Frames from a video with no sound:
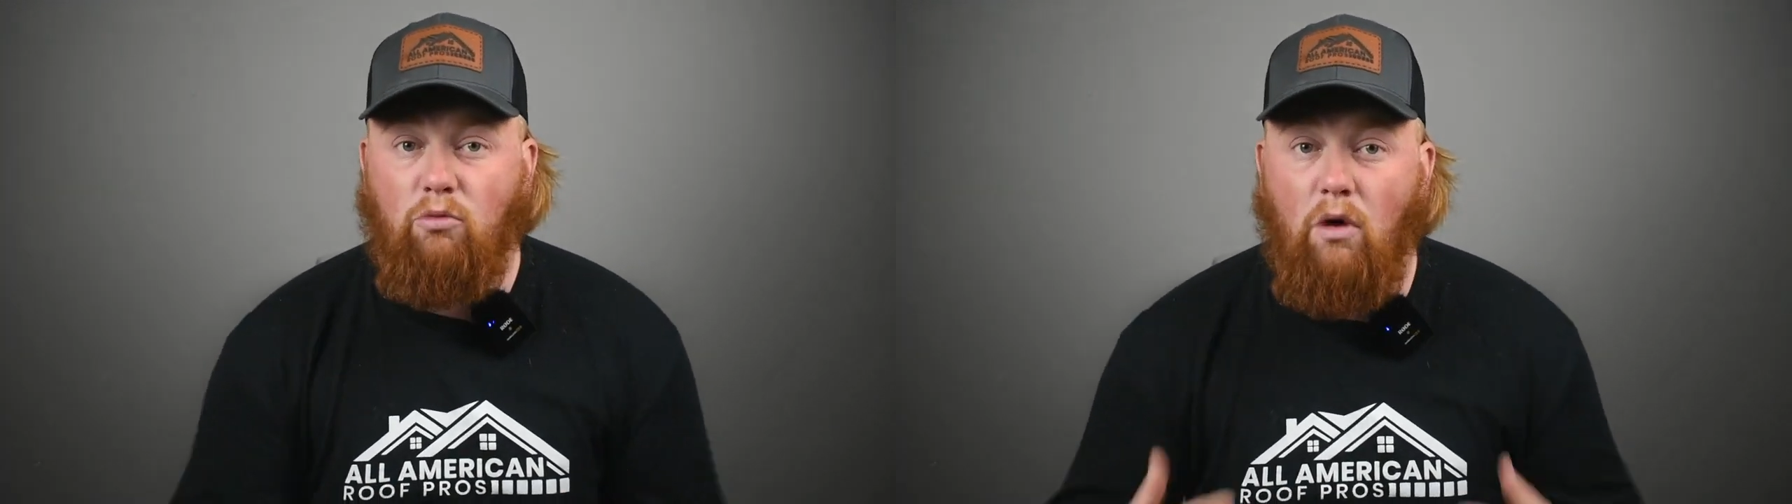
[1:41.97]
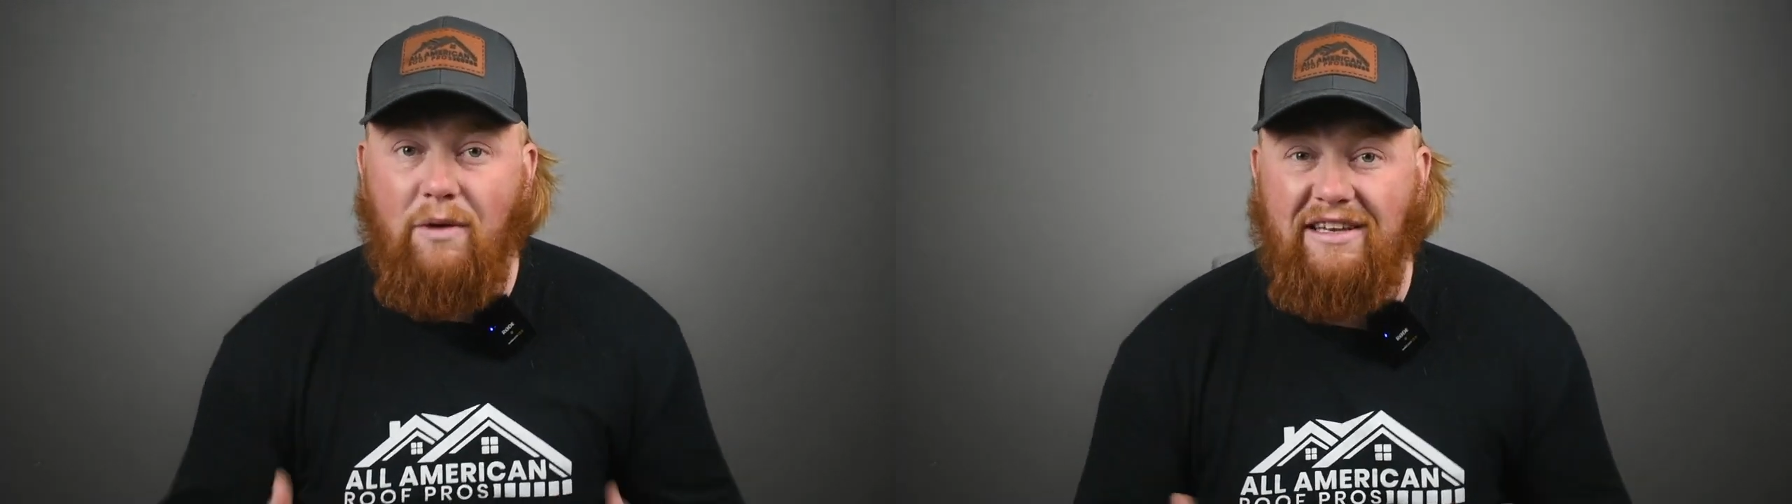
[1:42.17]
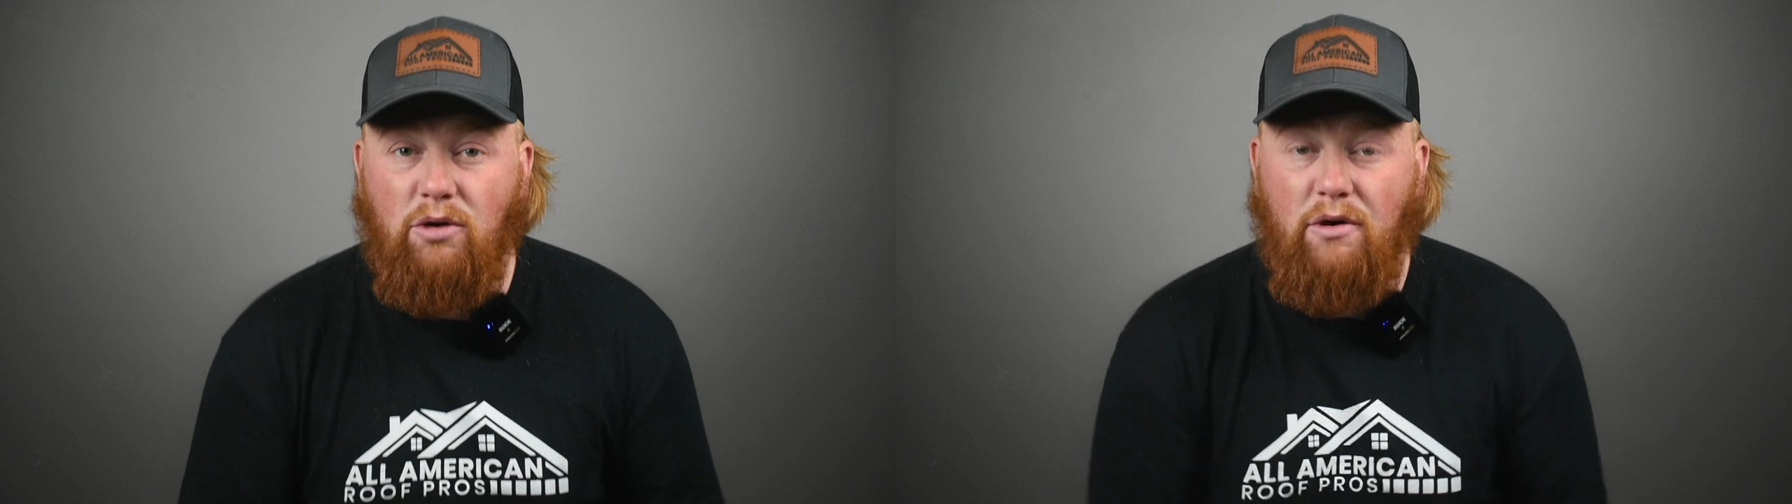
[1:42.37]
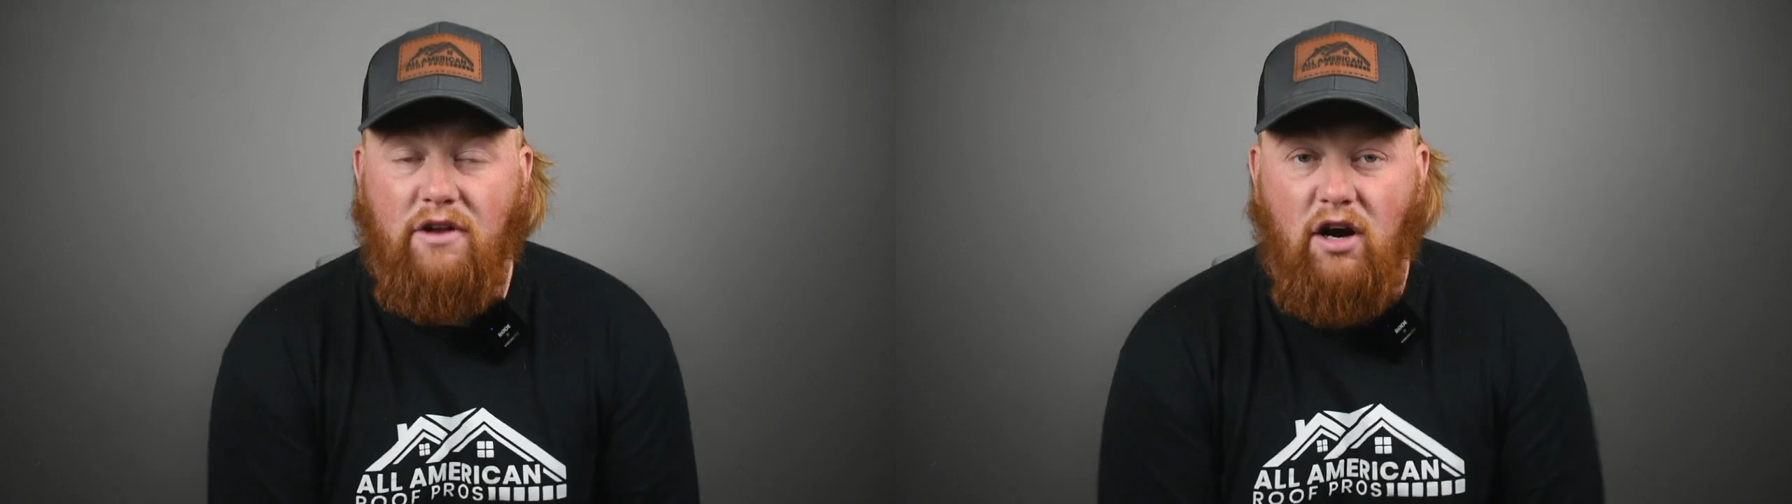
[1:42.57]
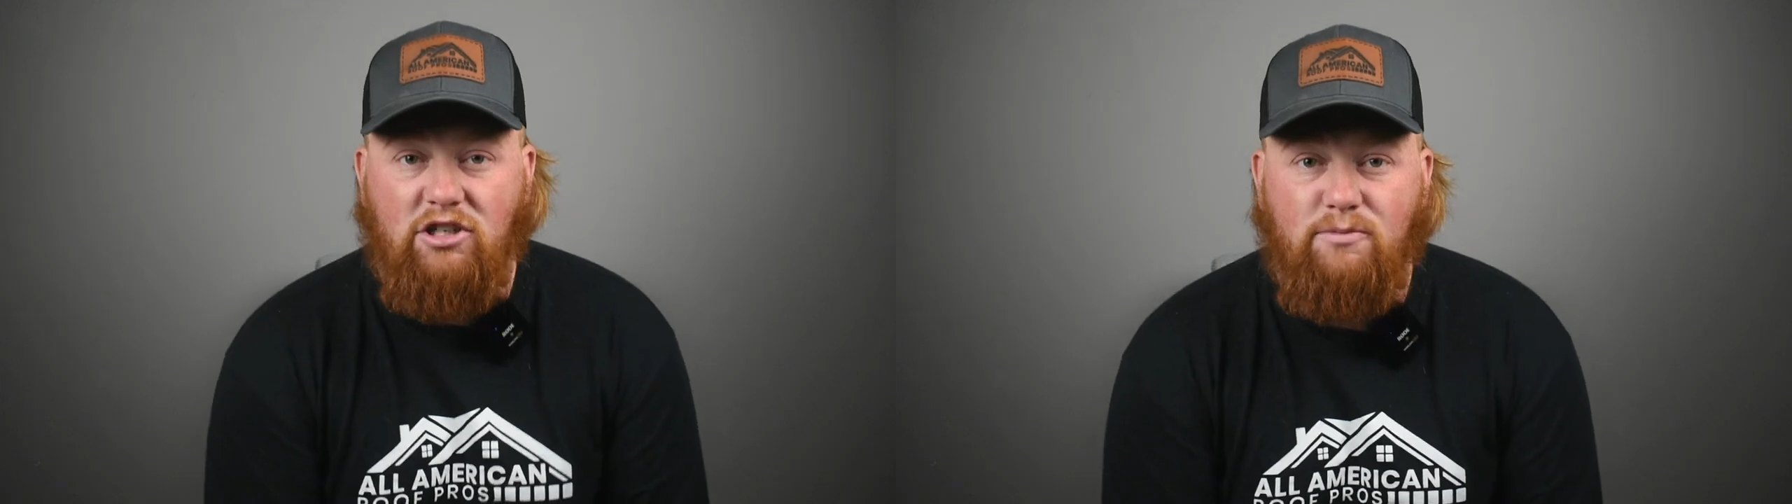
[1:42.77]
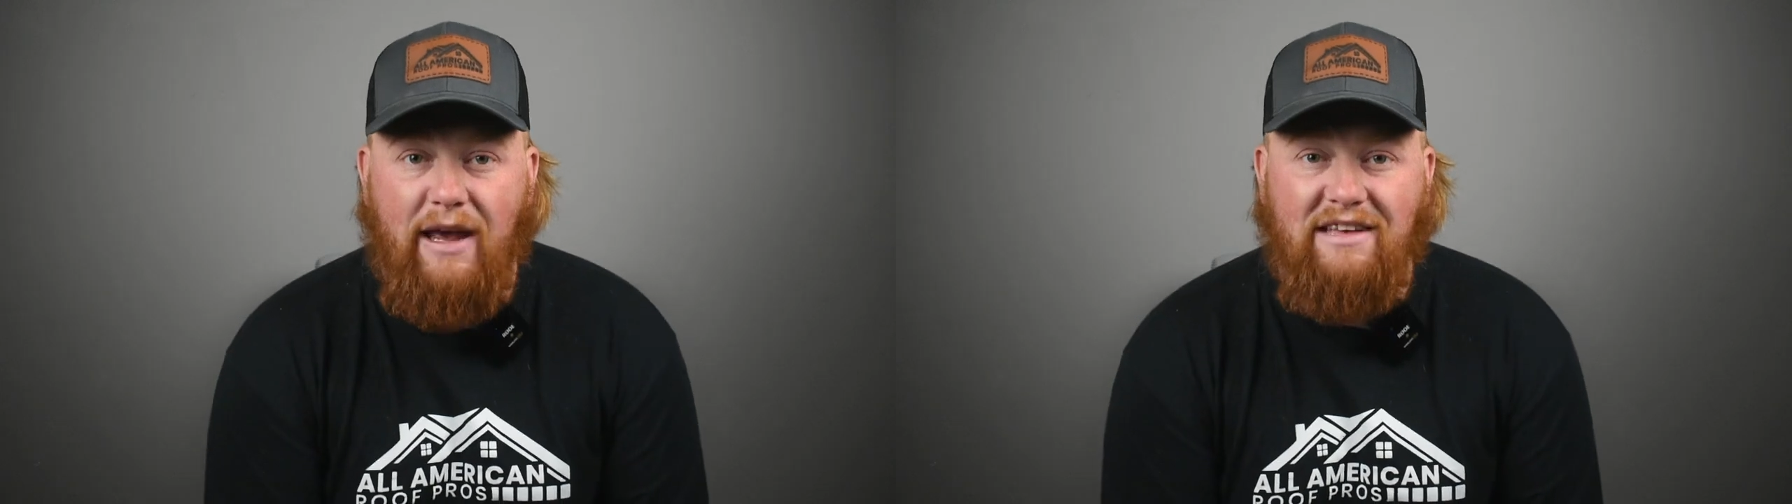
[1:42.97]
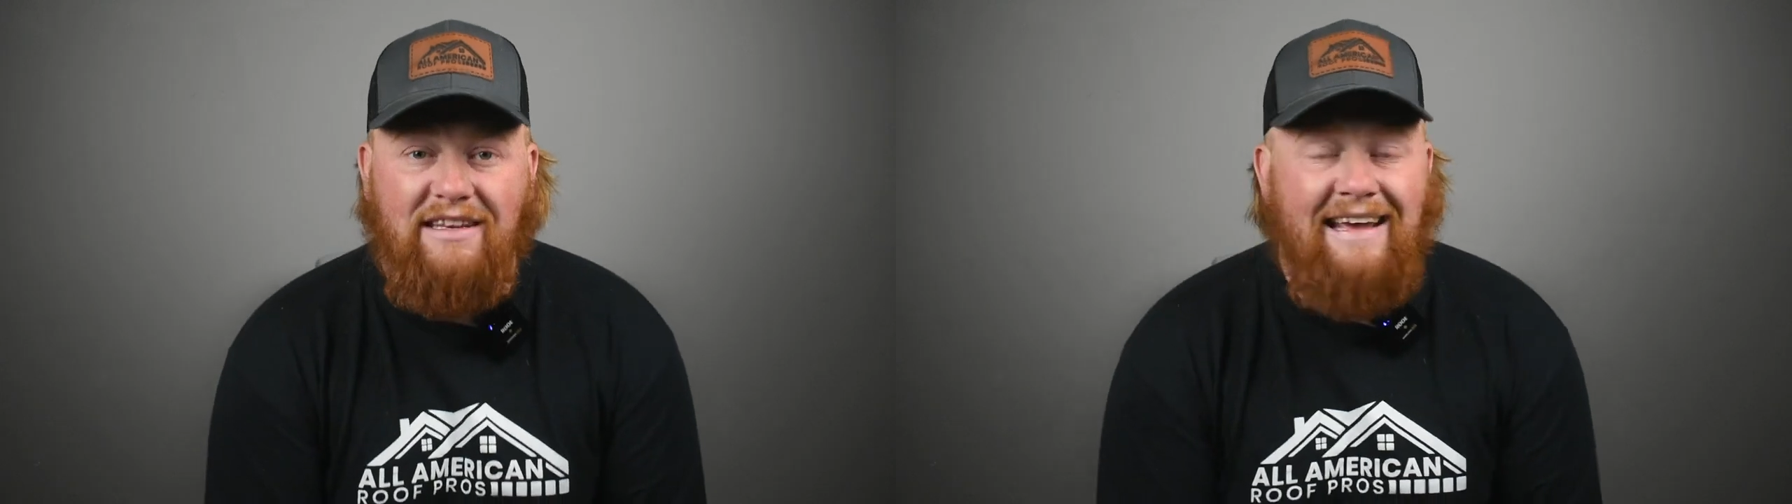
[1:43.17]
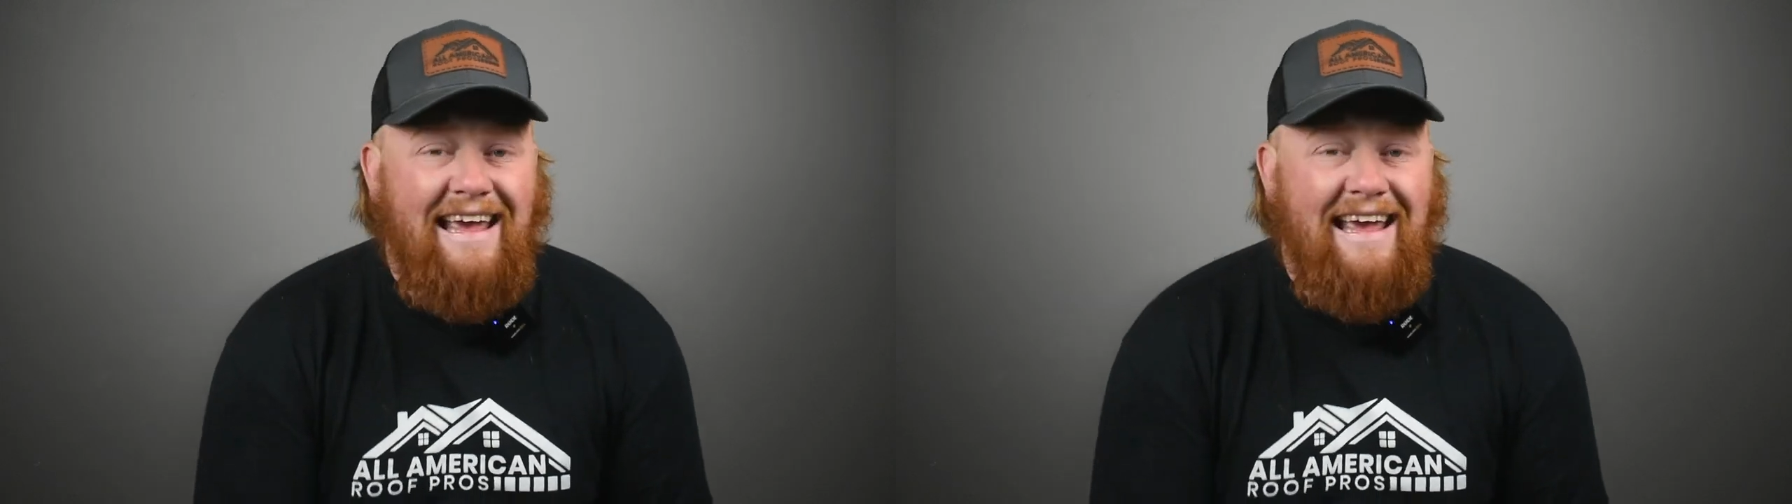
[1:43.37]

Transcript: what we deal with in our space